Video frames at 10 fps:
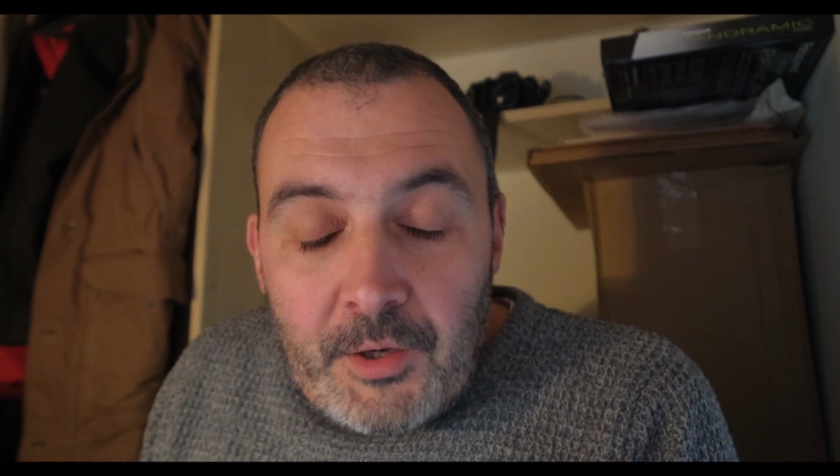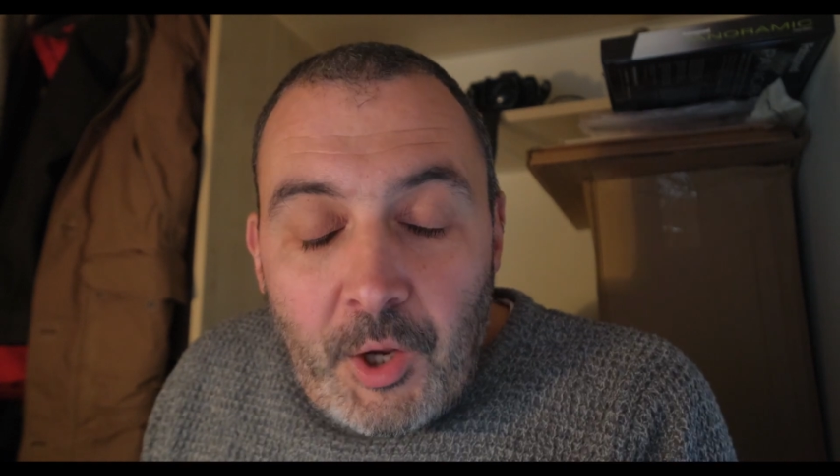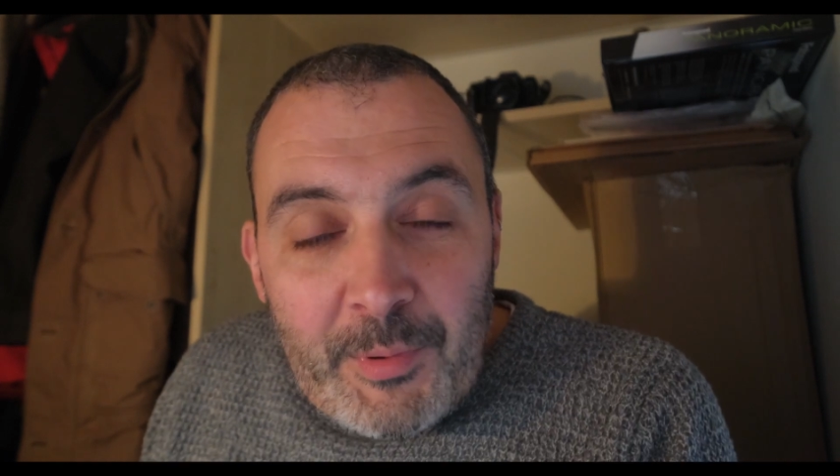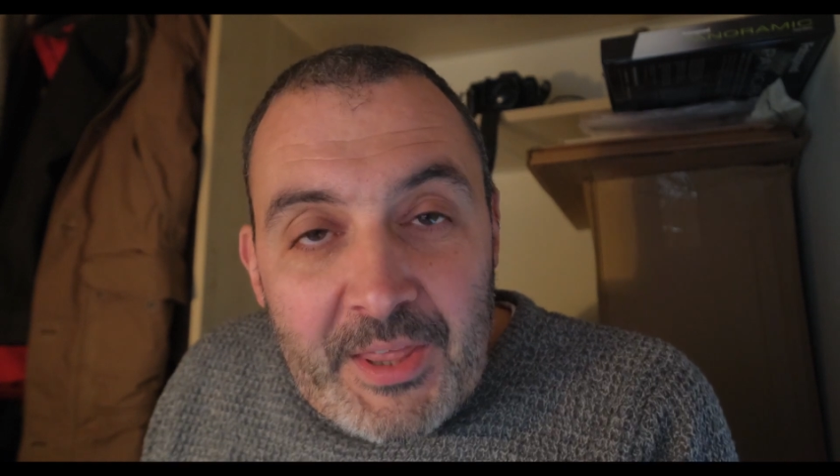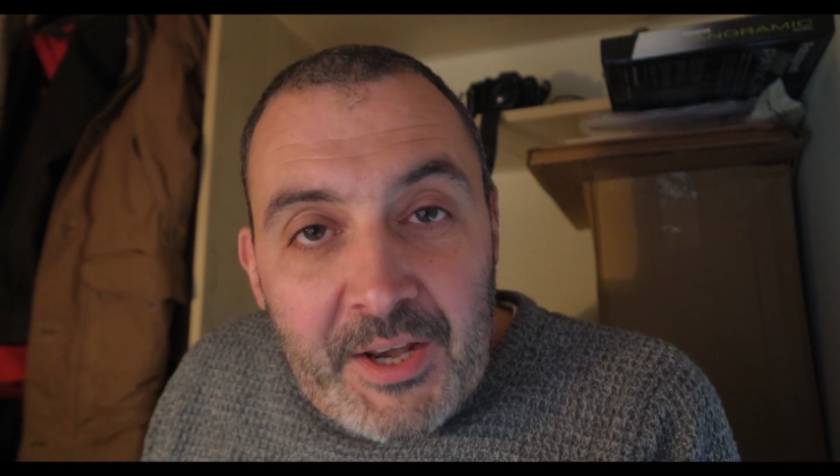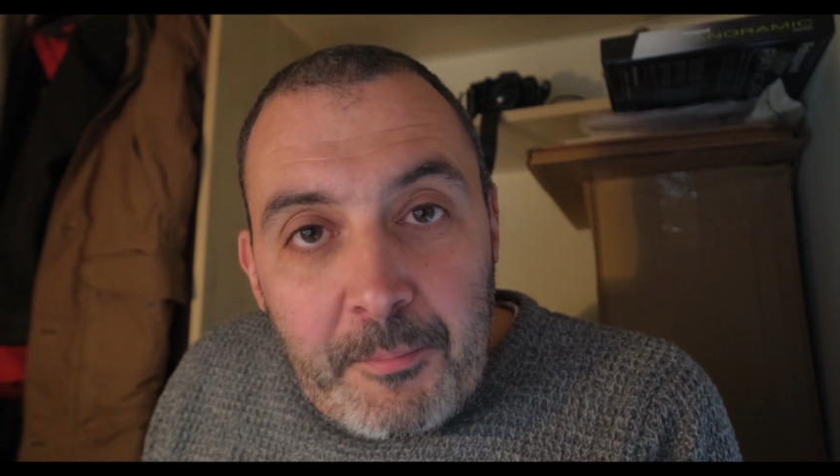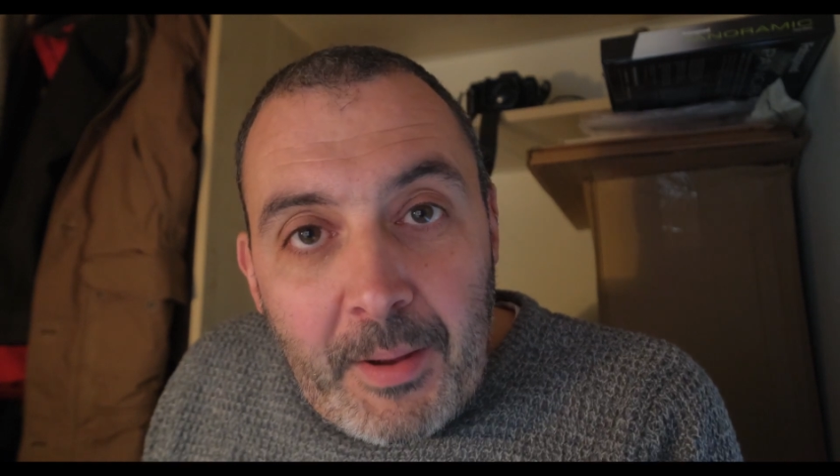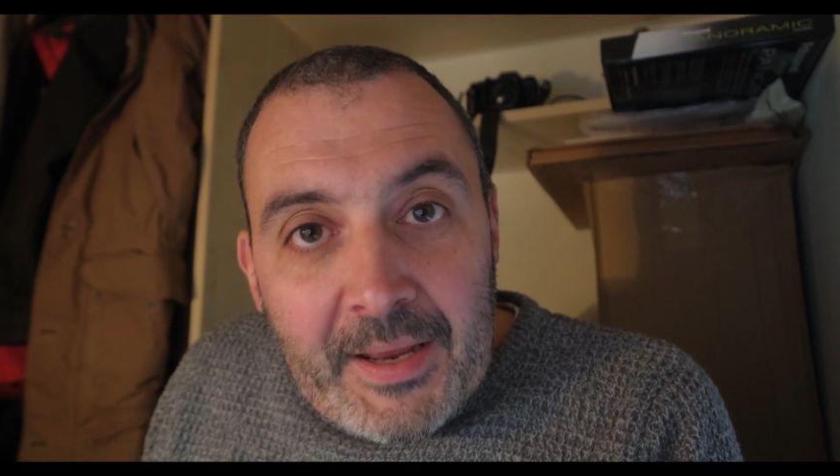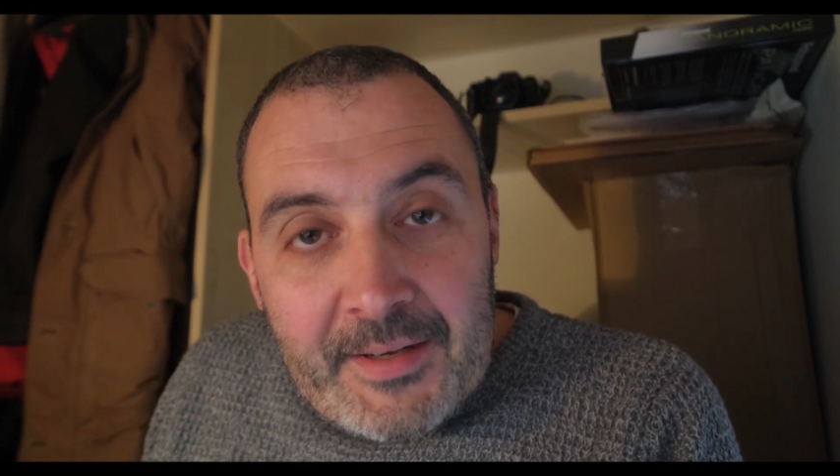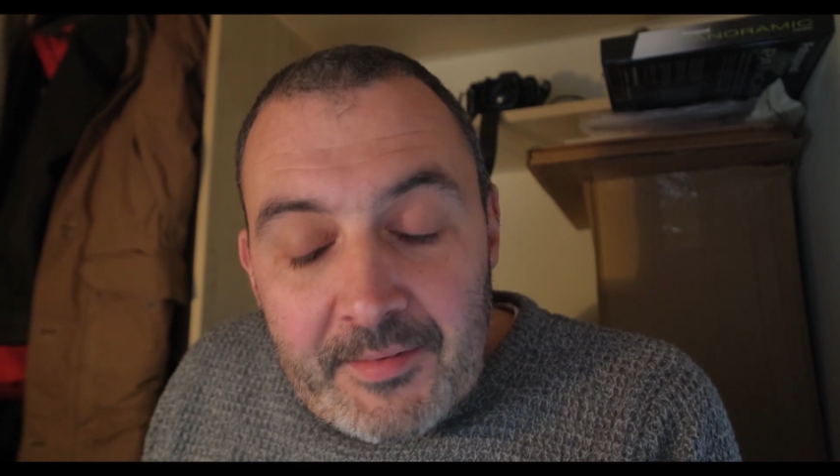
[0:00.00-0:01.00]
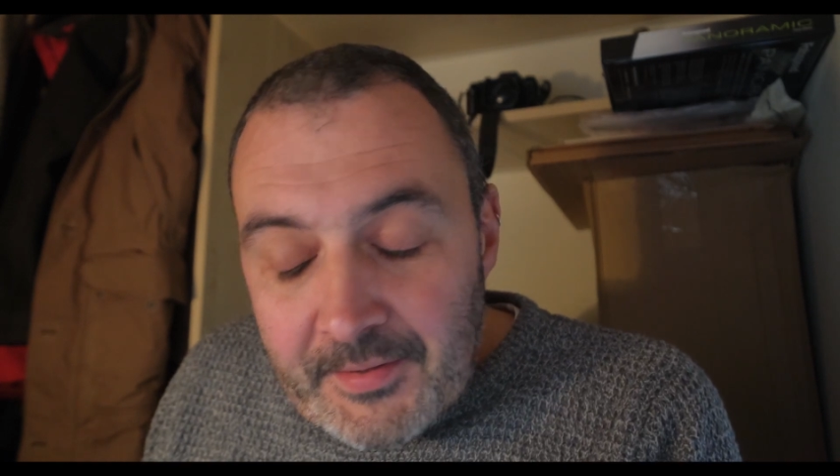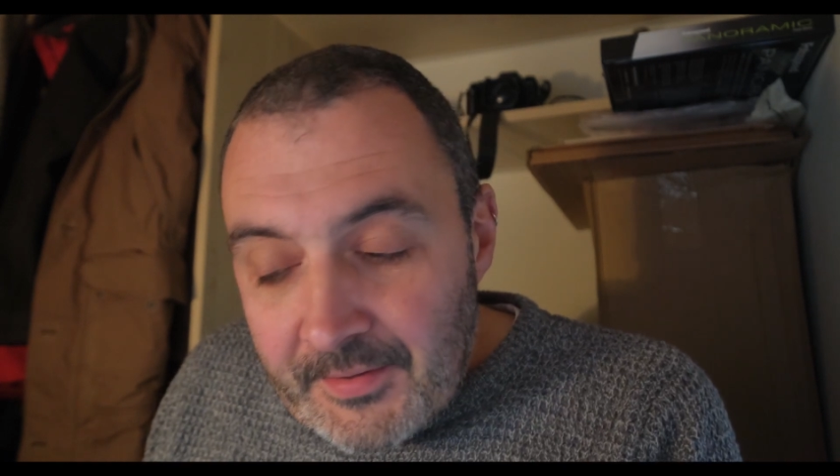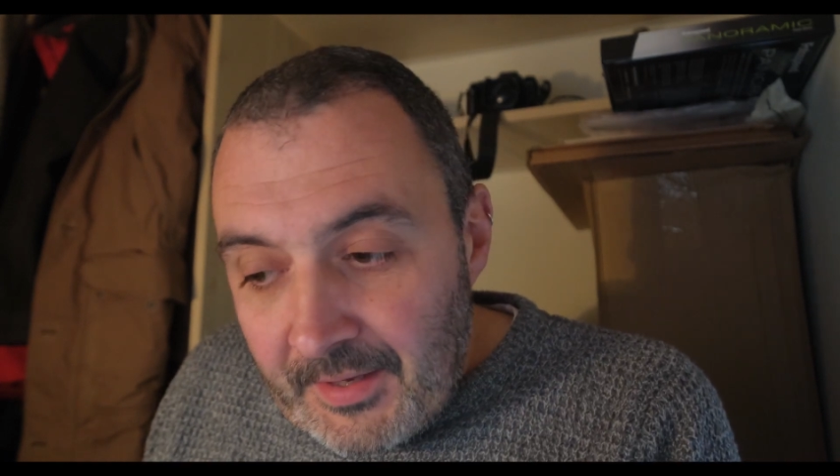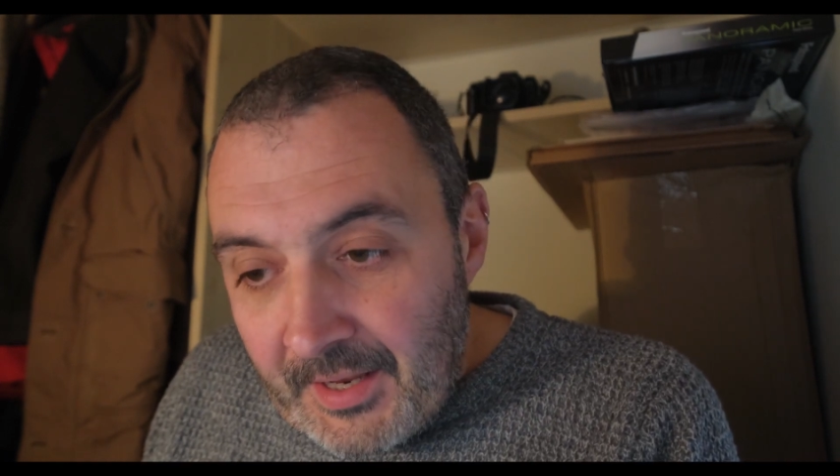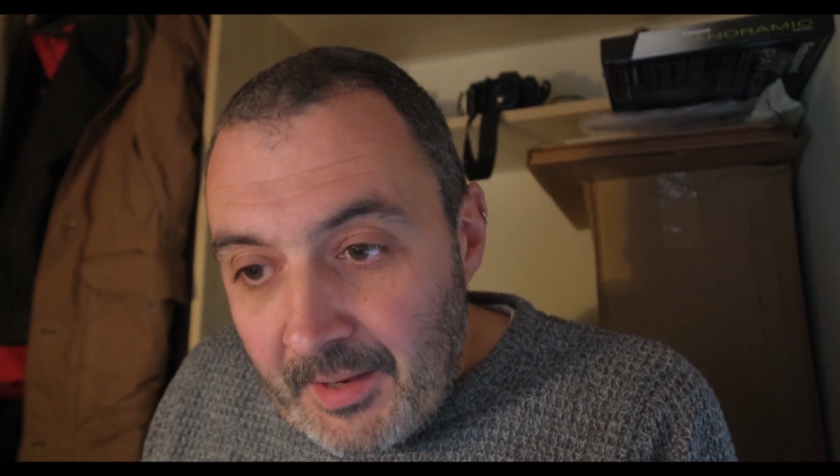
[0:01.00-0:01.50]
Now, with that in mind,
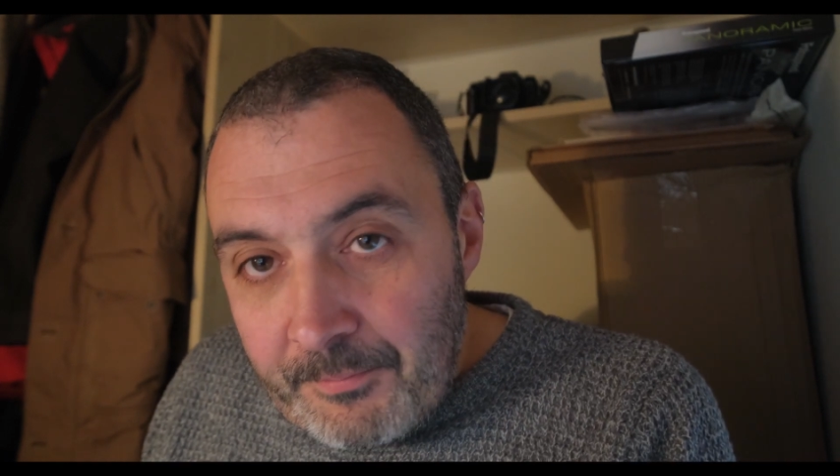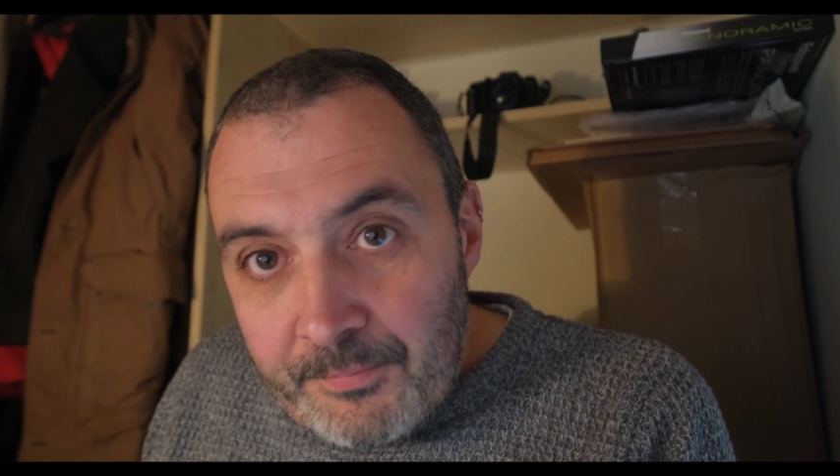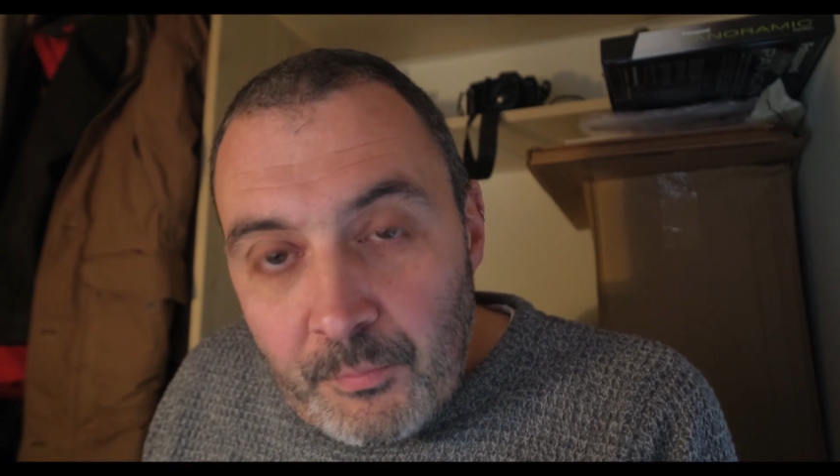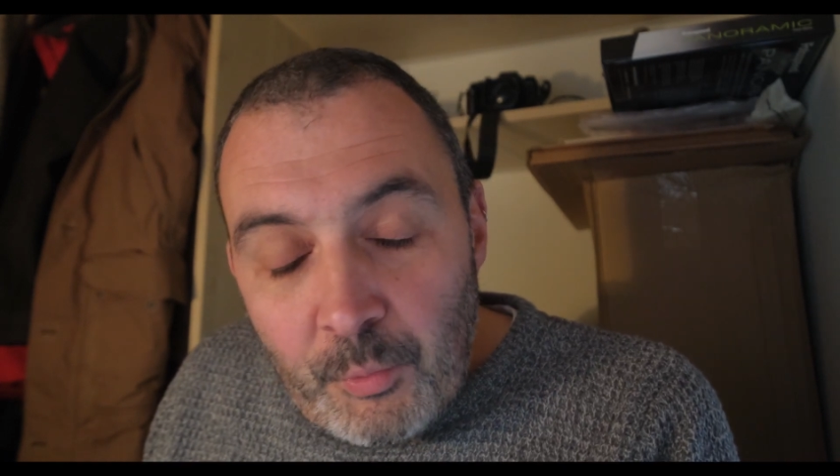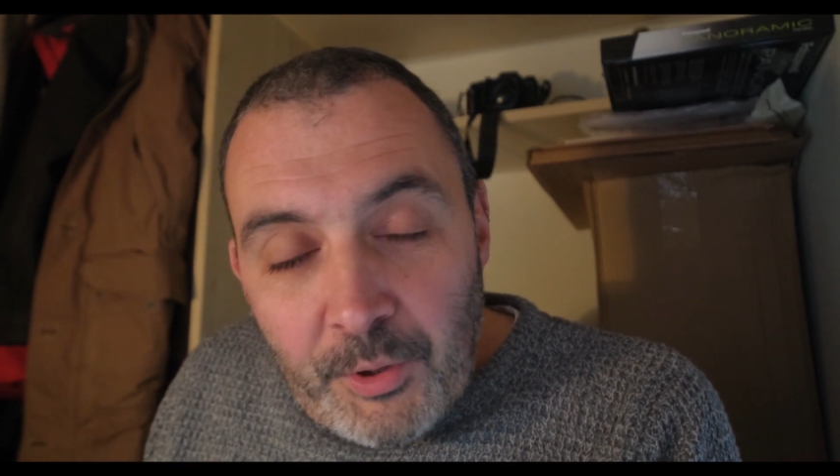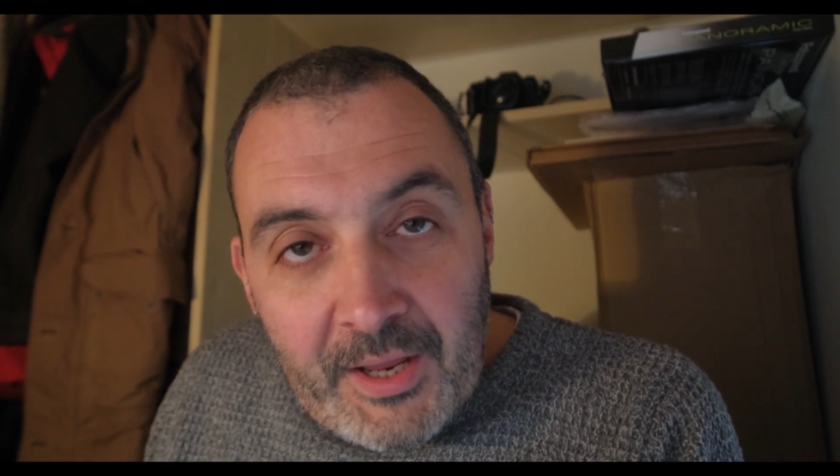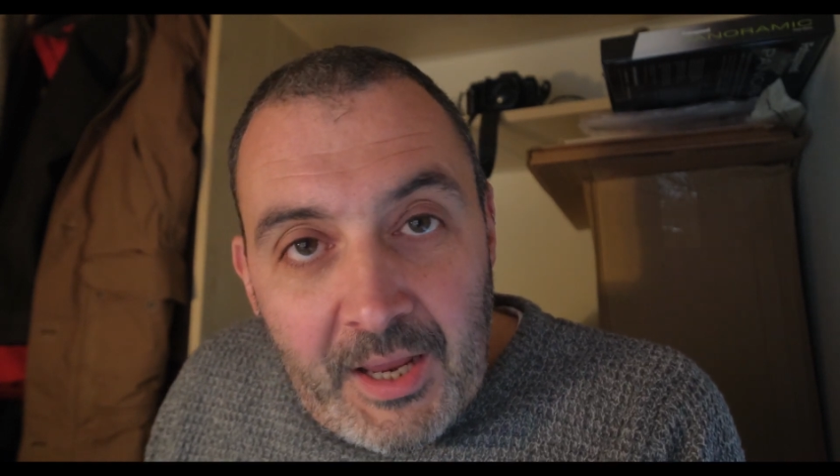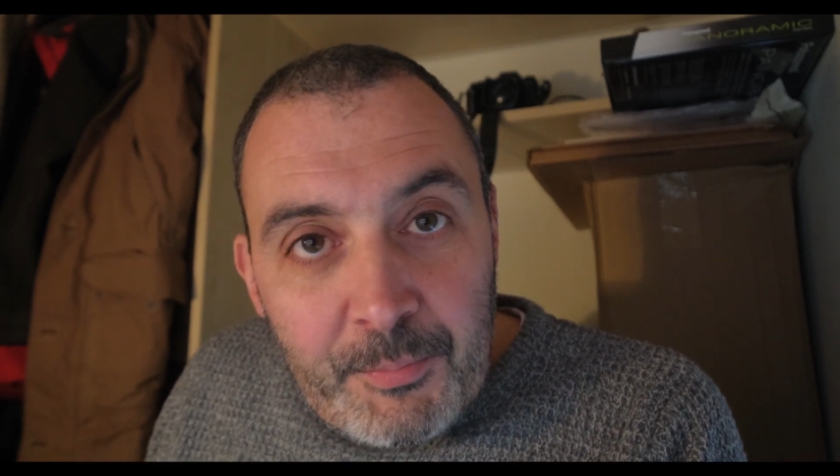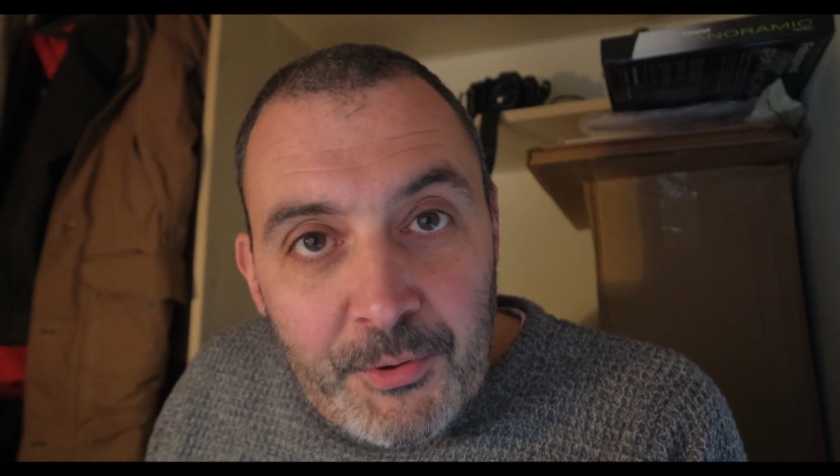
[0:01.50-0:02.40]
I